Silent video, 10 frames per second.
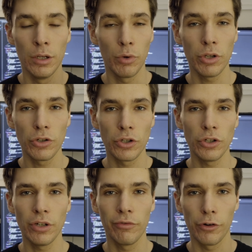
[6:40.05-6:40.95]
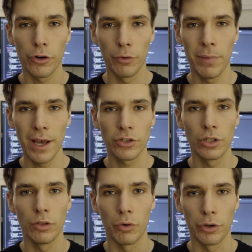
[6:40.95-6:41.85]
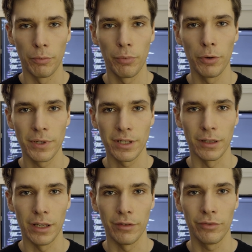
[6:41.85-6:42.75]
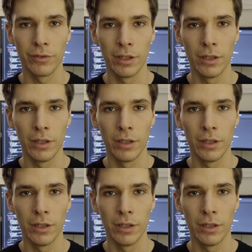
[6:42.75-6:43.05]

when you're searching for your passion or your purpose in life,